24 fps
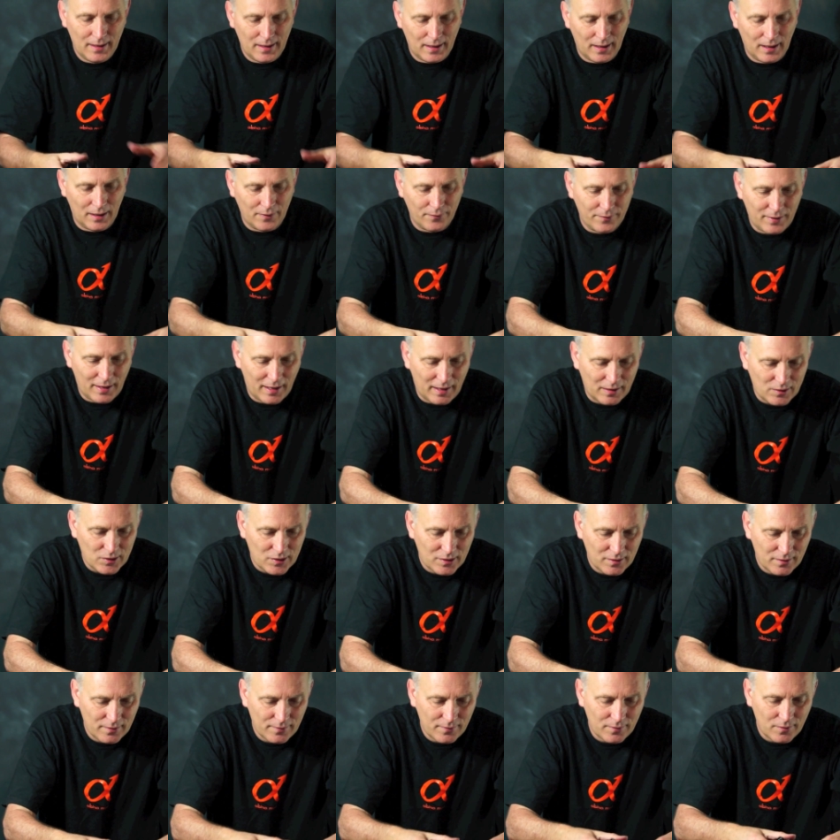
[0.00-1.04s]
and that
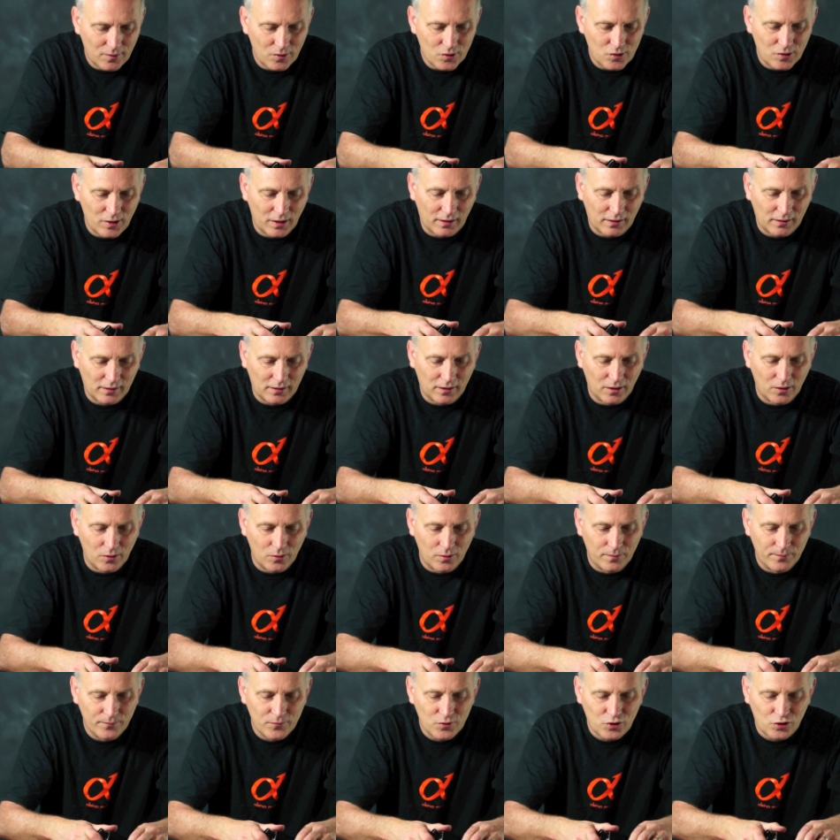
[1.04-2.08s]
is then going to go
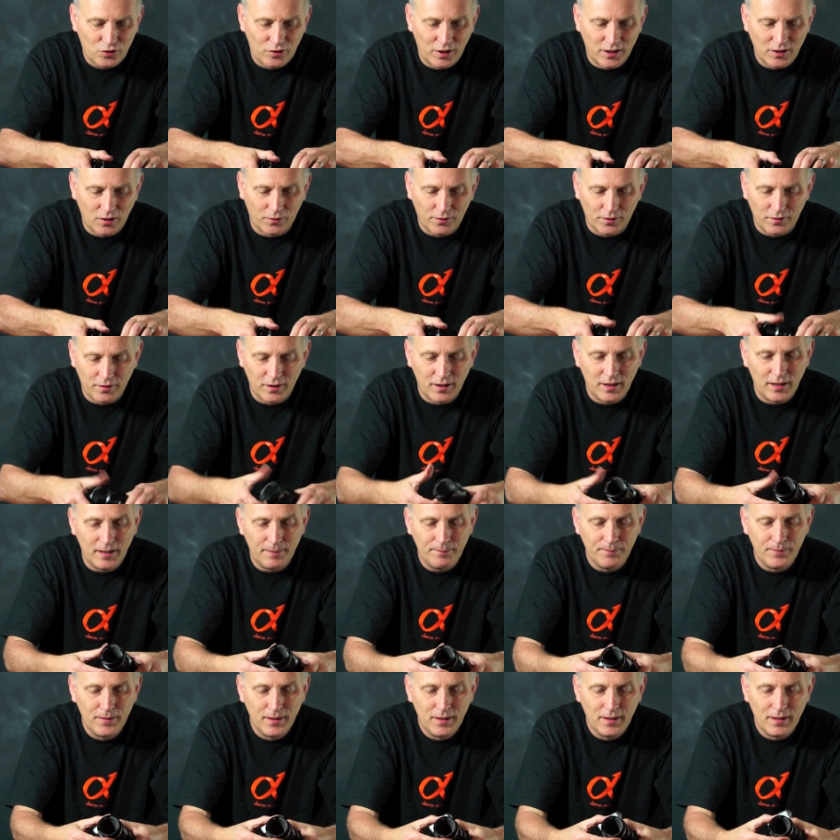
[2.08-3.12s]
straight onto there.
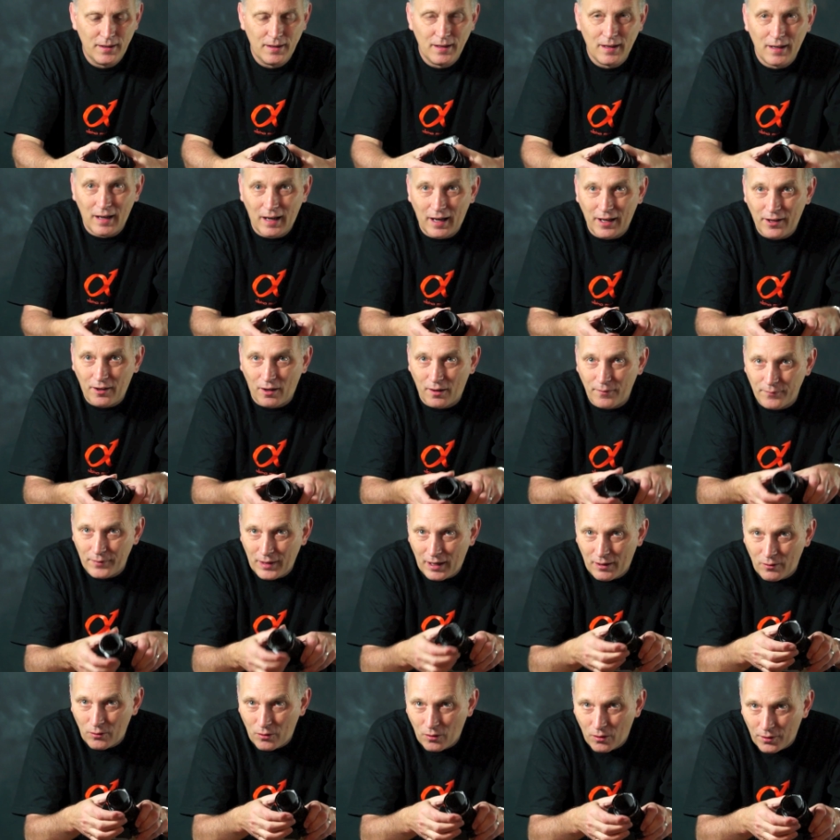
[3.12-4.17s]
And I've
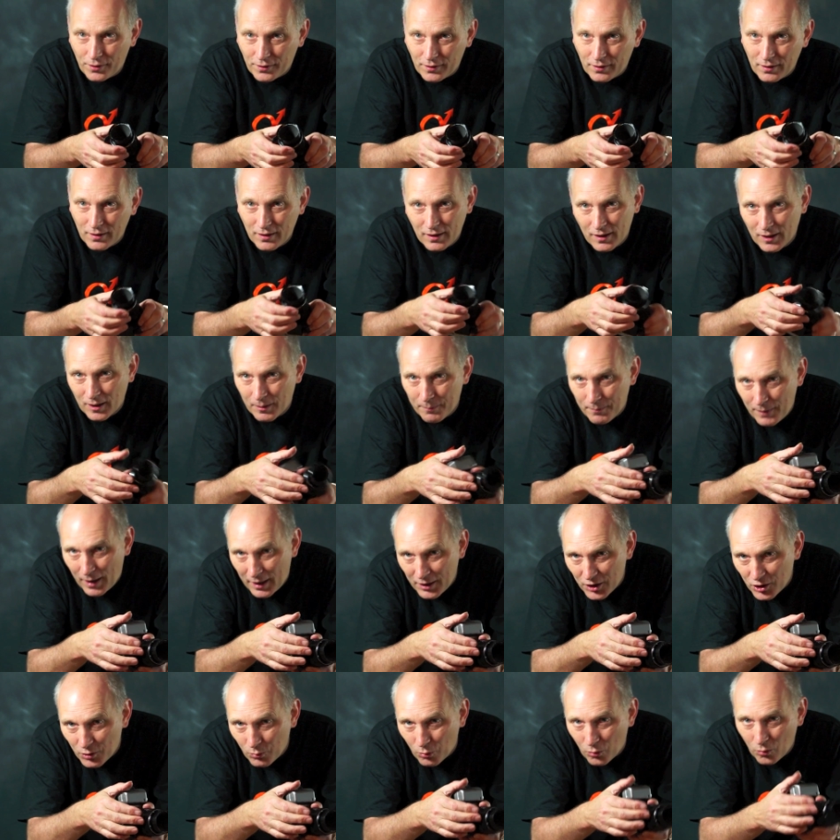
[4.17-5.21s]
now got a
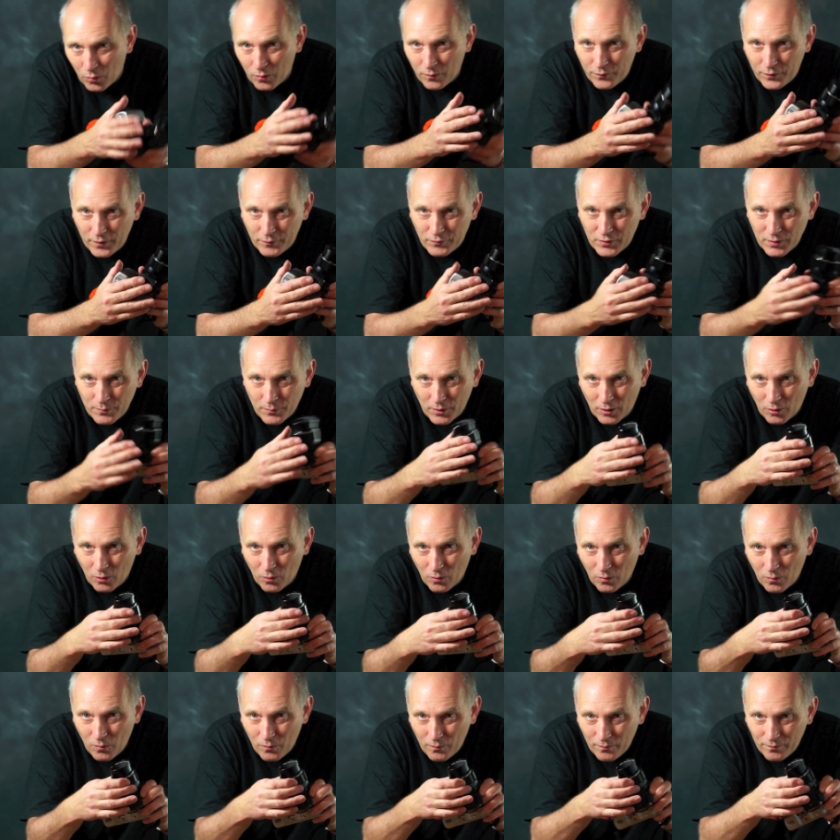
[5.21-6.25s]
manual
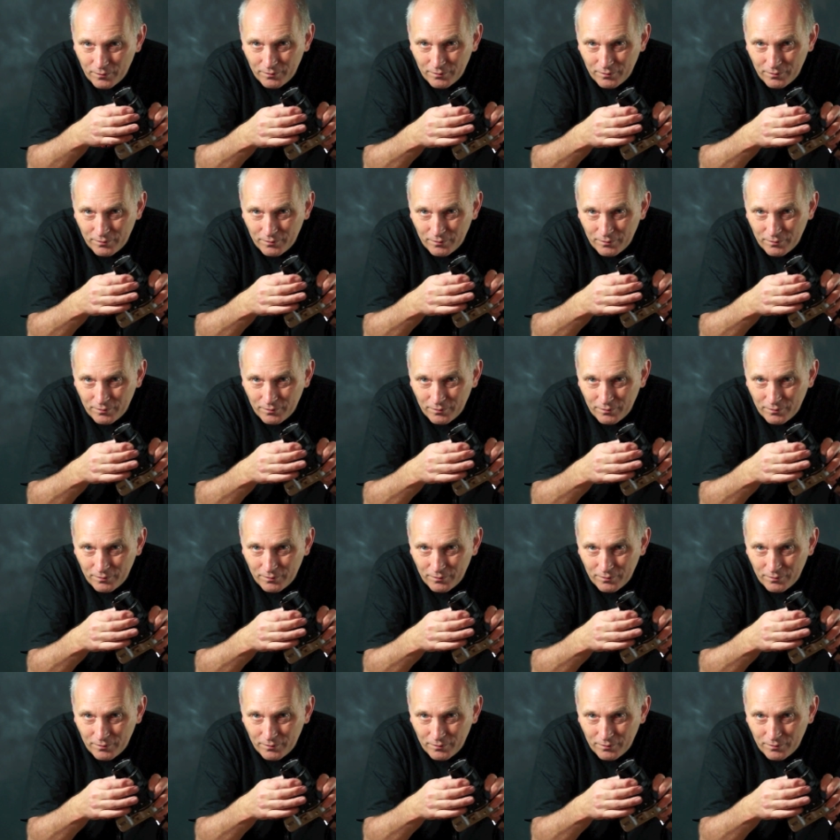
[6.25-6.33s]
50mm